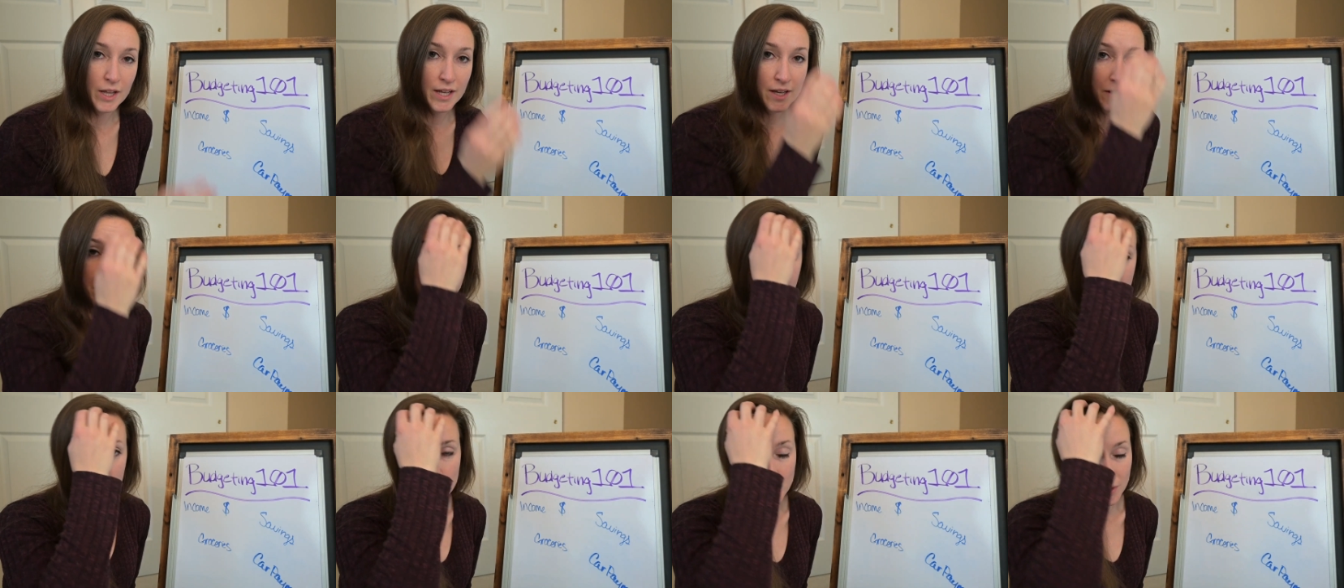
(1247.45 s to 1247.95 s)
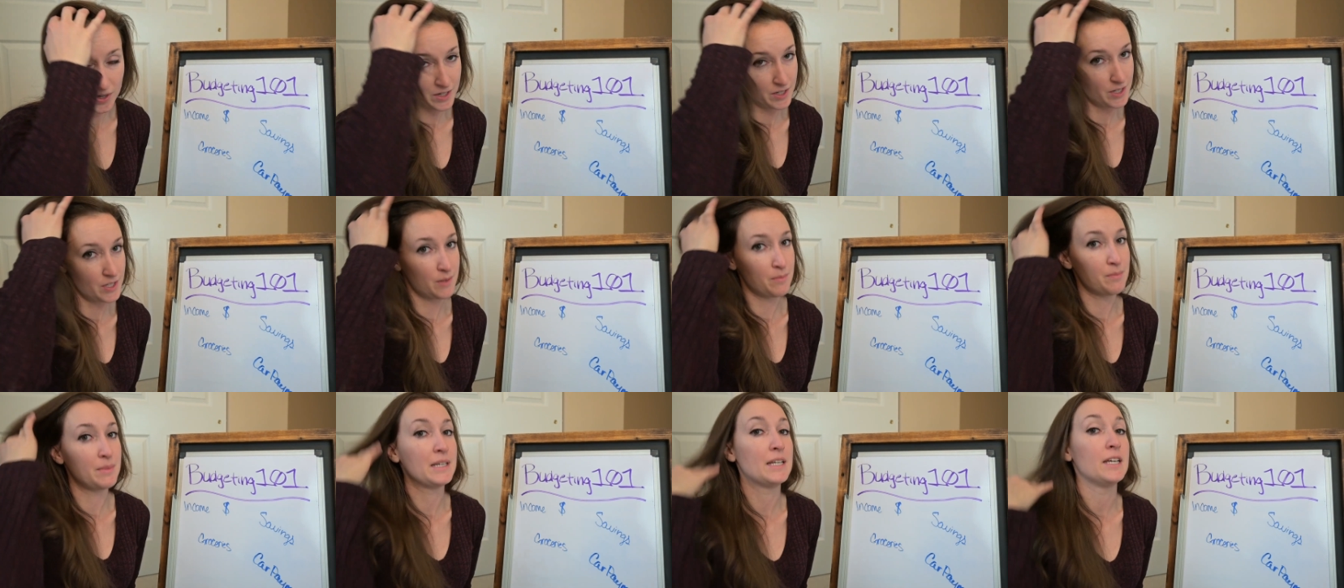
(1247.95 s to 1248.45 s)
If you are
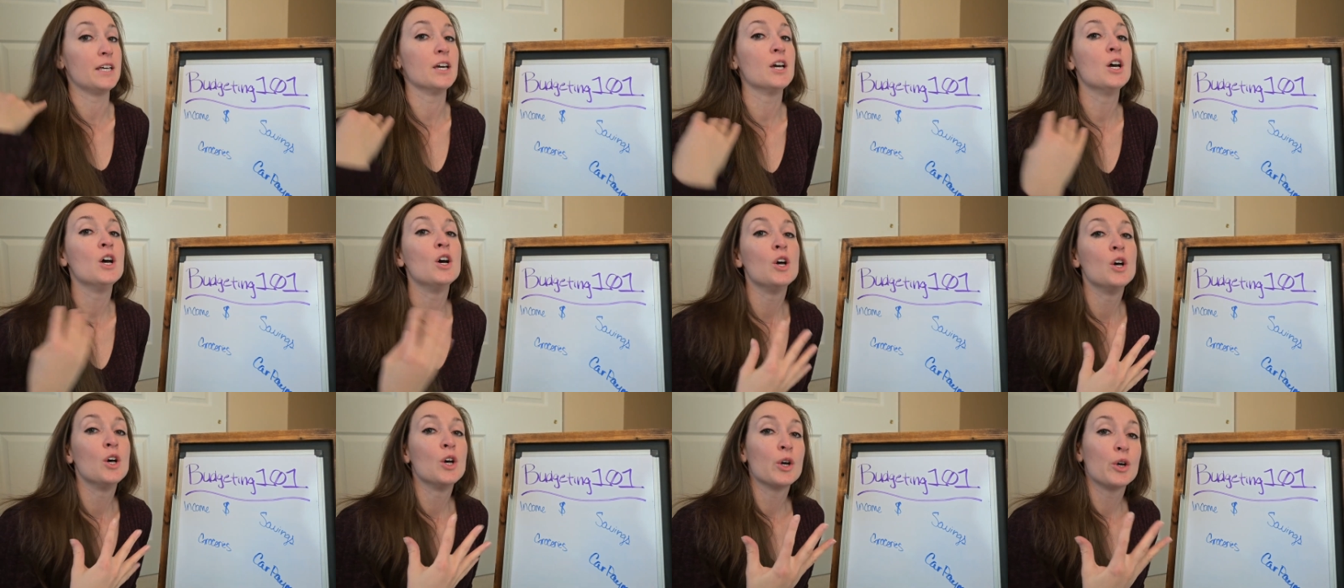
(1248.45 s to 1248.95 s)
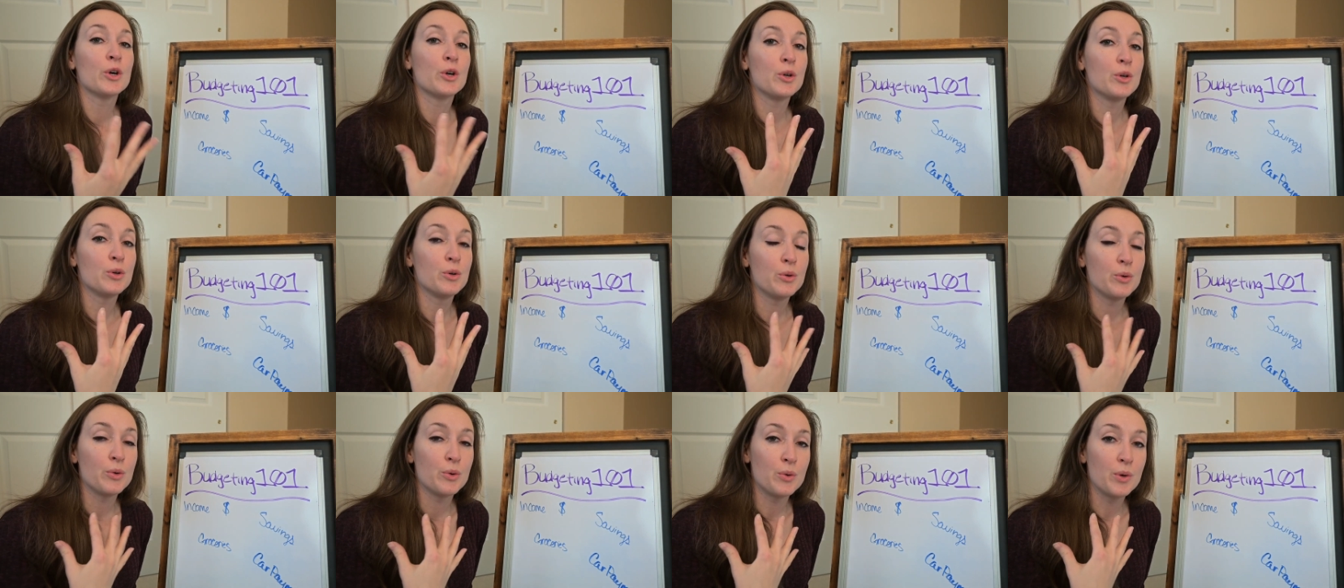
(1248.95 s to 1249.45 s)
somebody
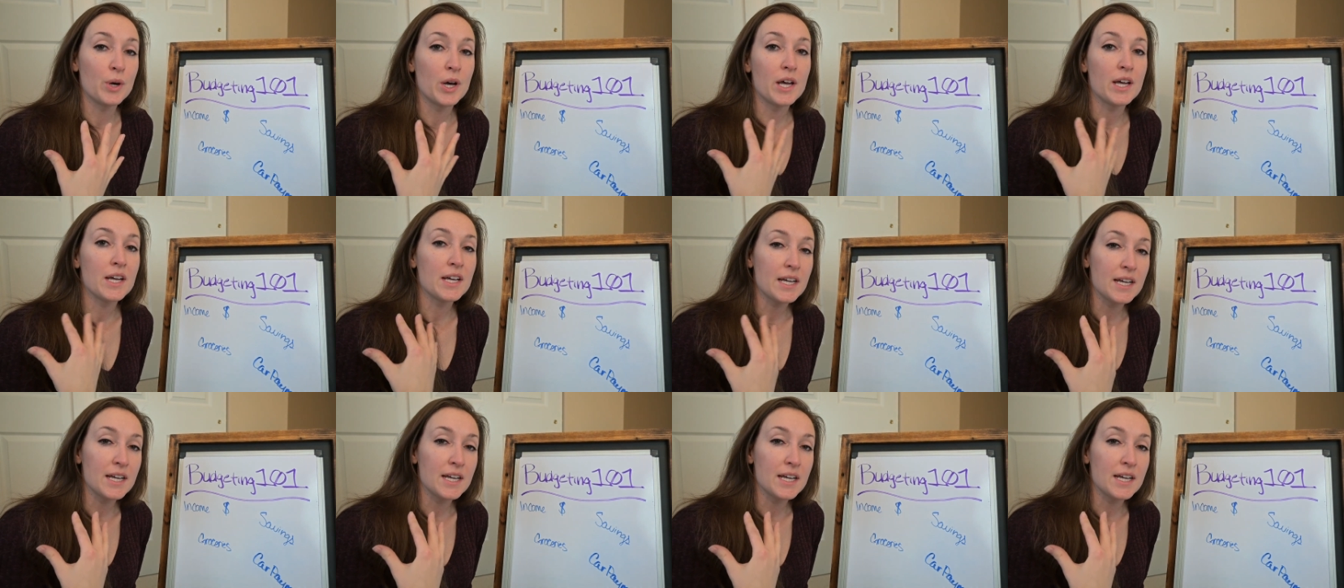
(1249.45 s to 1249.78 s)
who